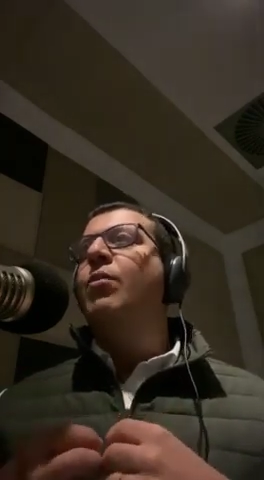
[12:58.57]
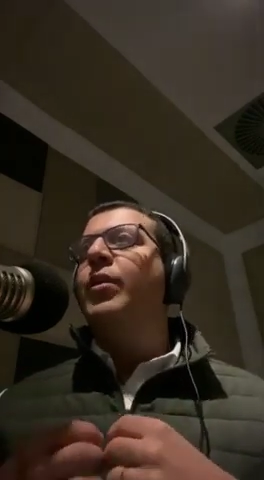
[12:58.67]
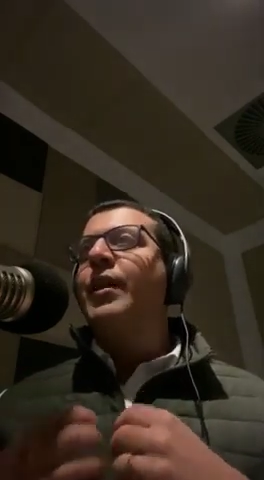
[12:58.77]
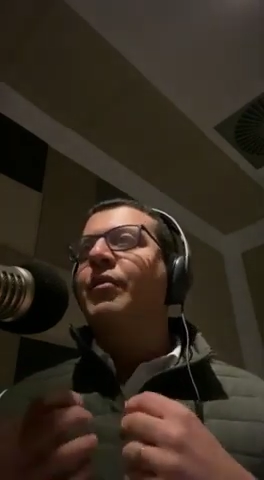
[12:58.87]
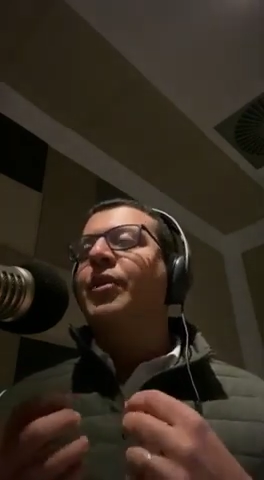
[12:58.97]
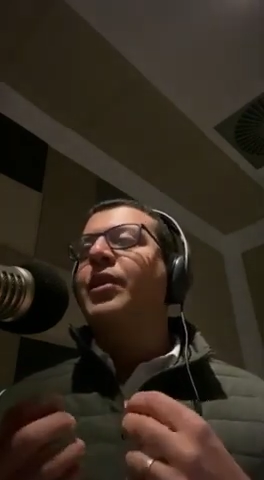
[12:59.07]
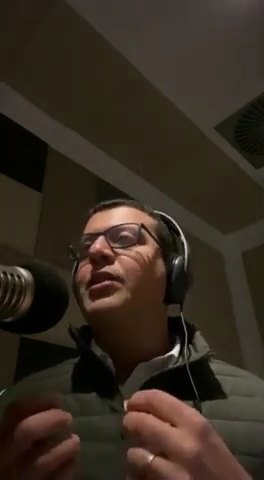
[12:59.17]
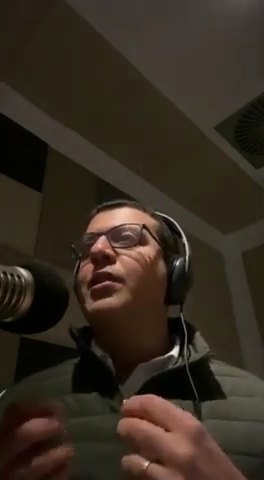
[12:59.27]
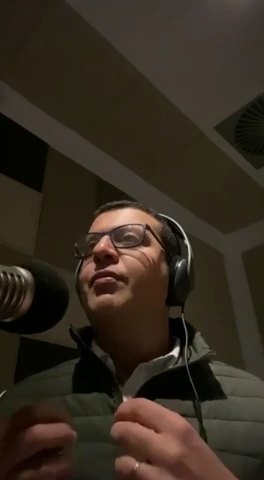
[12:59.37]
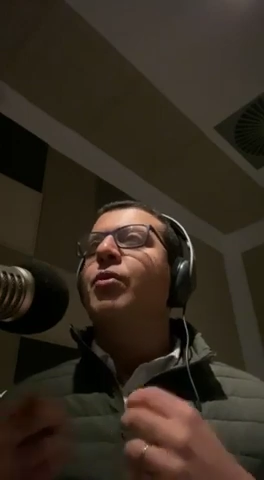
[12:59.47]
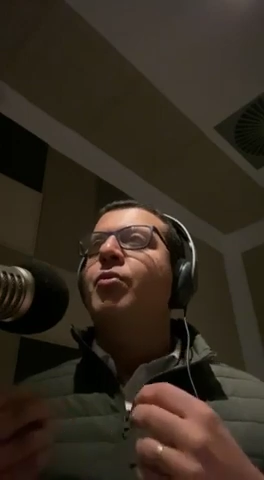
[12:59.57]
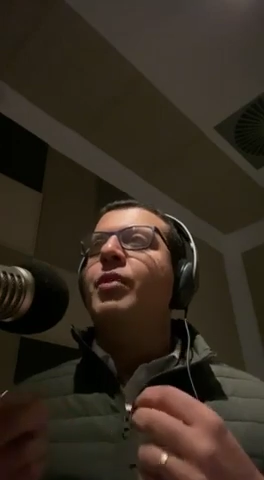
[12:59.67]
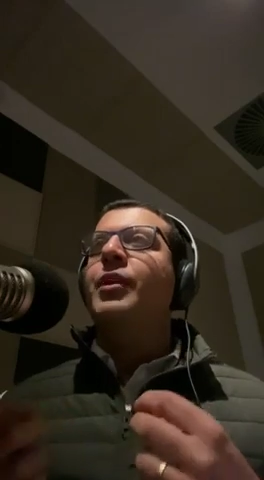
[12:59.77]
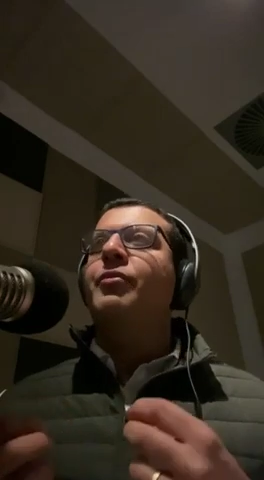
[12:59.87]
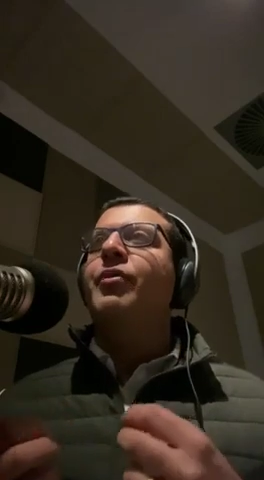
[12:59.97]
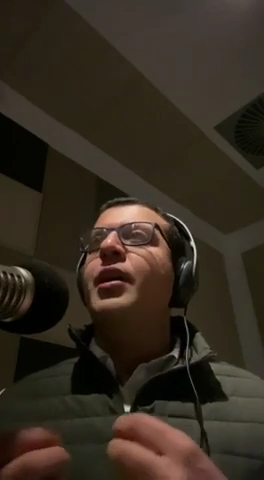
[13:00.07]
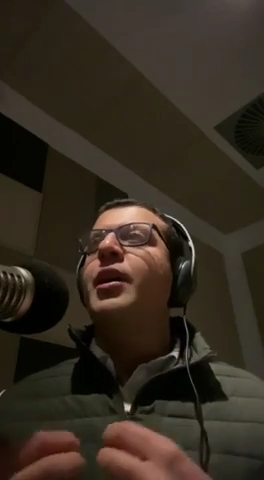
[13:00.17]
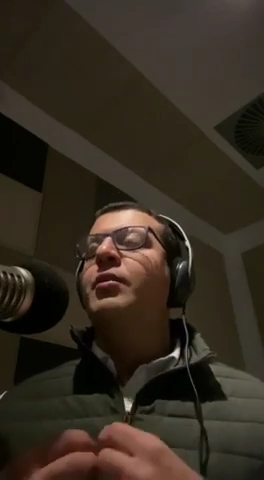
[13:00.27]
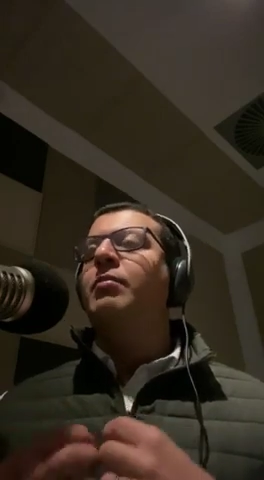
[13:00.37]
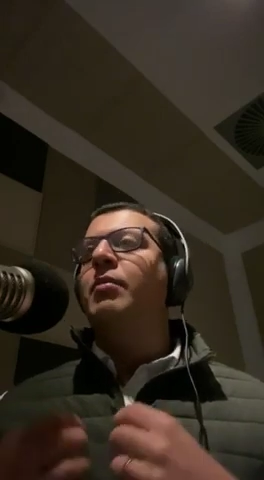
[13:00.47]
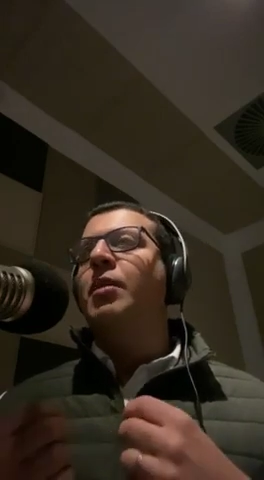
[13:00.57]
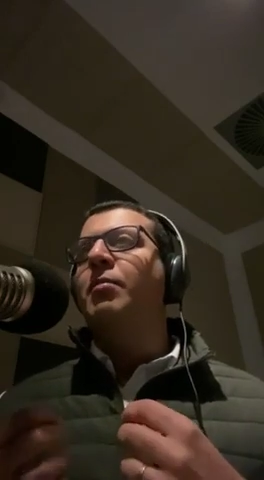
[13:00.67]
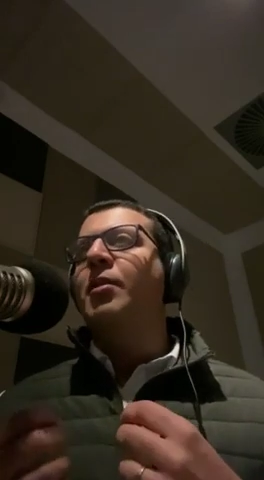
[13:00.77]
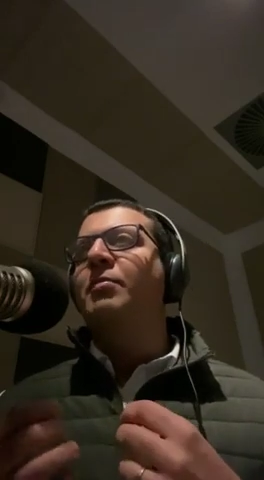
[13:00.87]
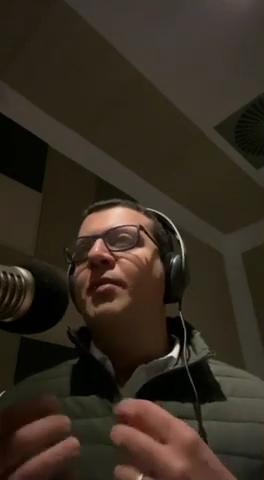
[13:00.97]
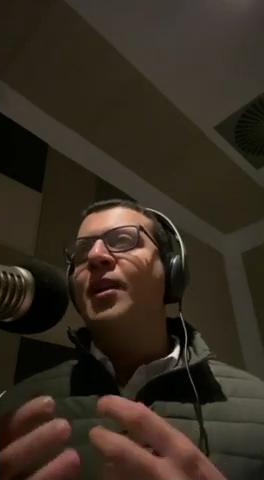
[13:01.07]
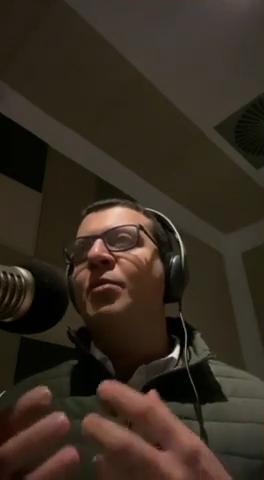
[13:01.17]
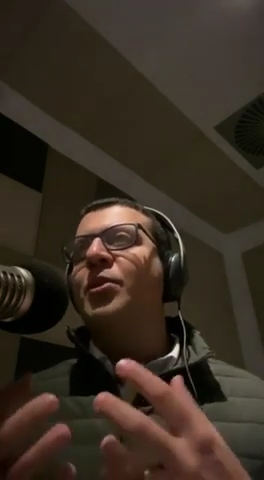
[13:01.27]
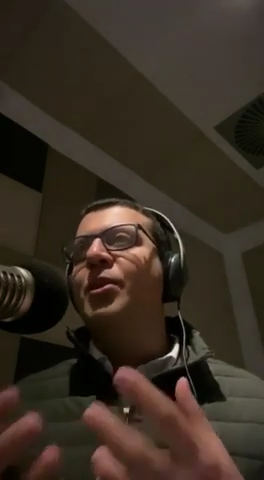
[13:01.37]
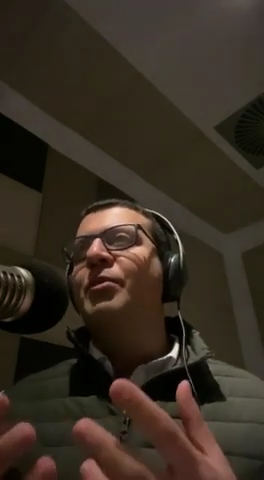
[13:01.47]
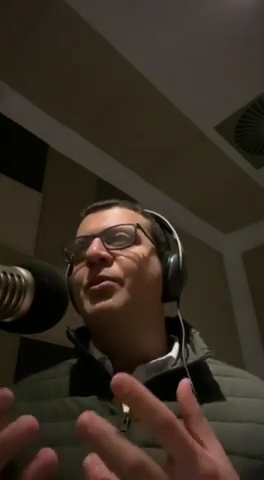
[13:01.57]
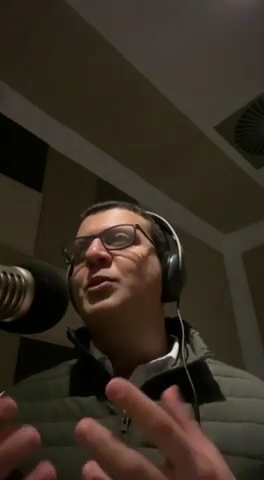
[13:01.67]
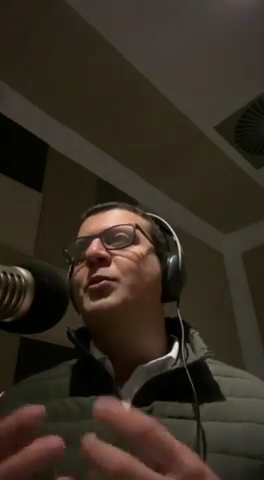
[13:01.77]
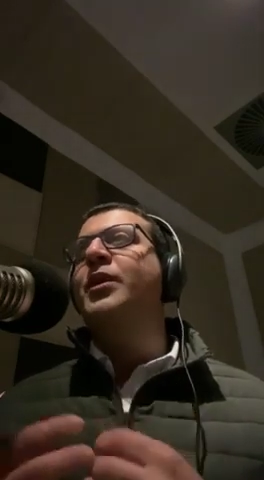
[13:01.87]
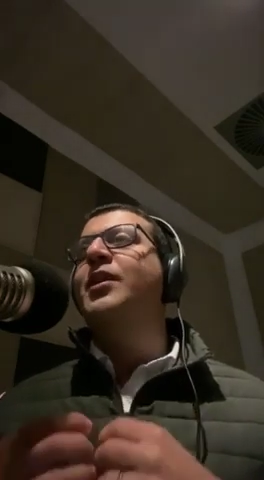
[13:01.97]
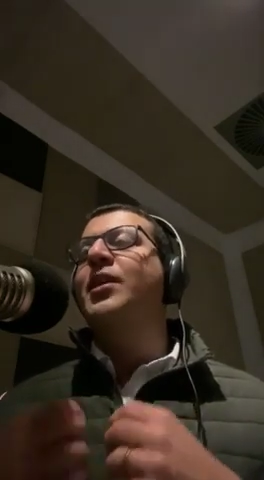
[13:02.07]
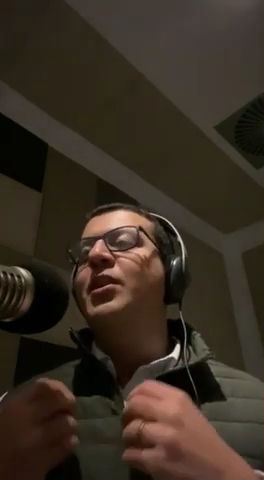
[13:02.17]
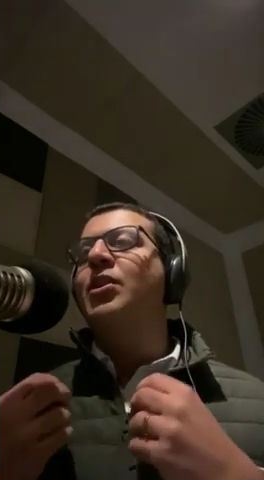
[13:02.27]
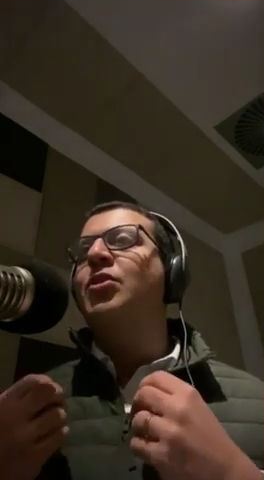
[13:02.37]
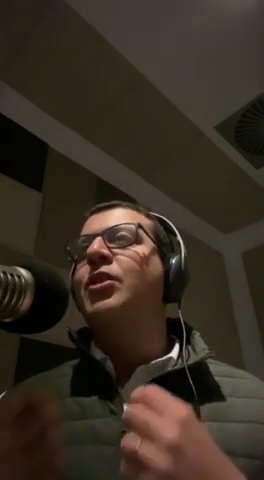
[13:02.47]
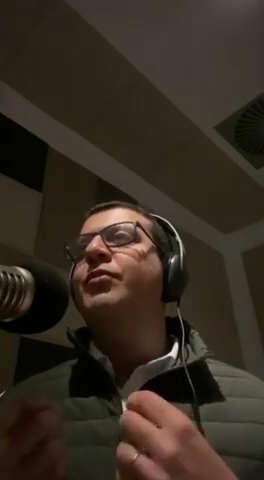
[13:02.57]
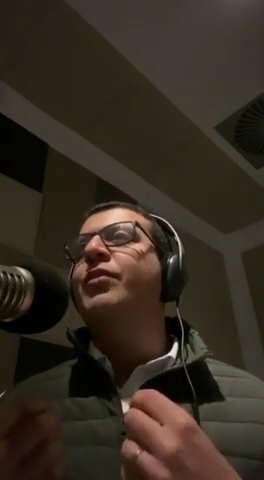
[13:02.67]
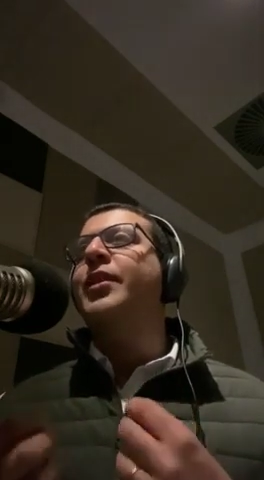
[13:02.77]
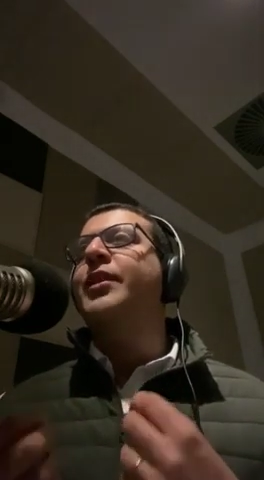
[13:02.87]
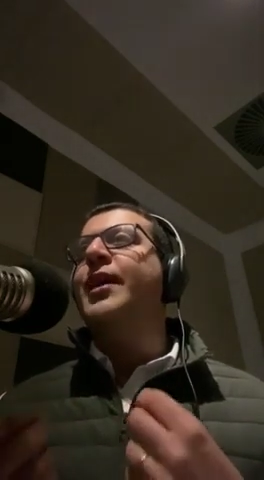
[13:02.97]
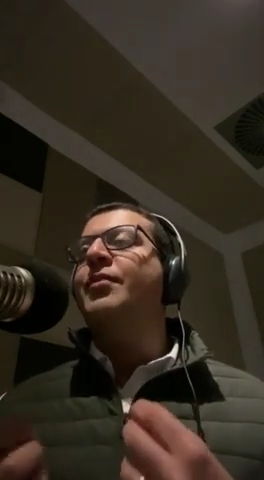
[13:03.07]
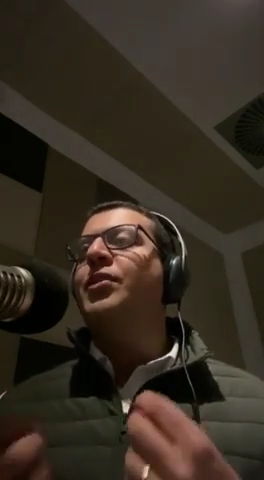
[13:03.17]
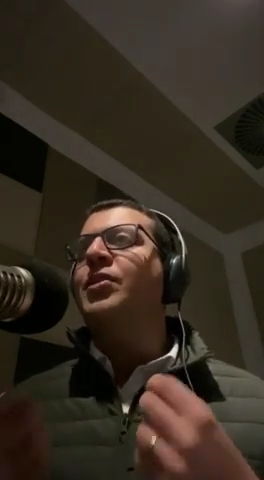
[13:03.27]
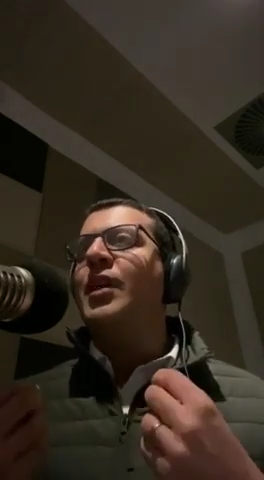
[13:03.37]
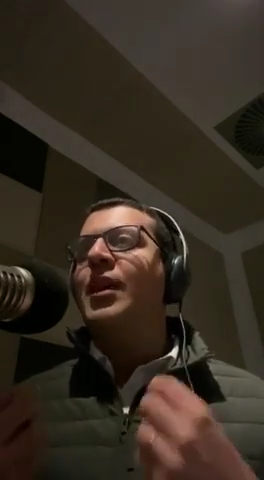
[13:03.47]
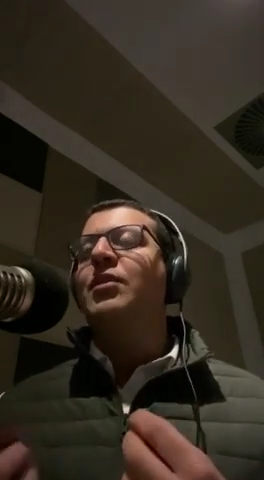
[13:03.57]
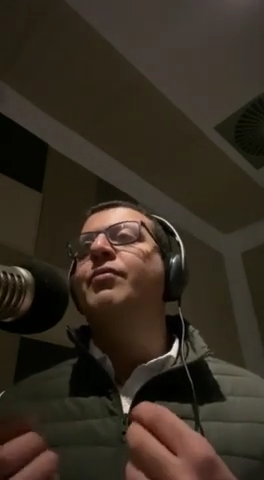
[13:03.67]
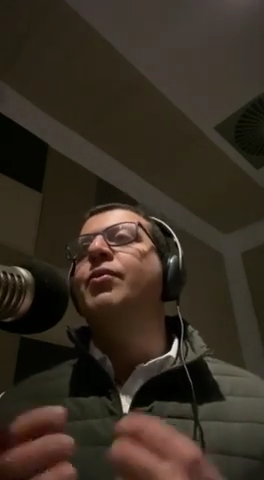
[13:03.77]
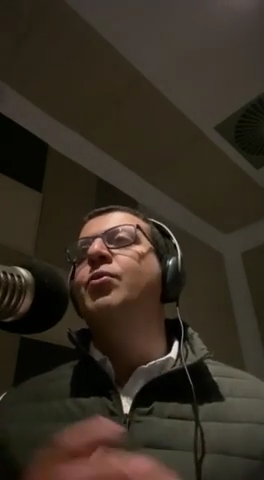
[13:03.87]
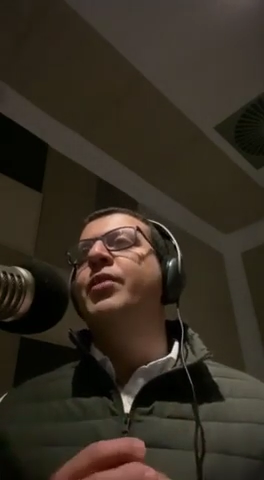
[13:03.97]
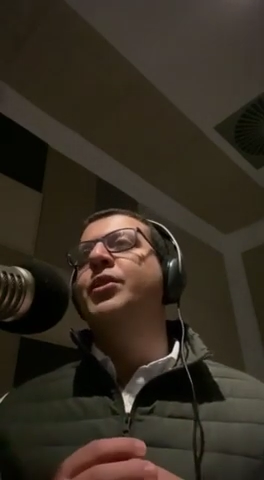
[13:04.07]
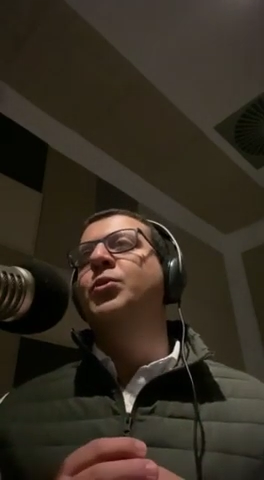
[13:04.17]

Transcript: Whatever they say, fluoride free, it blah blah. With all respect, it does not fight cavities as the fluoride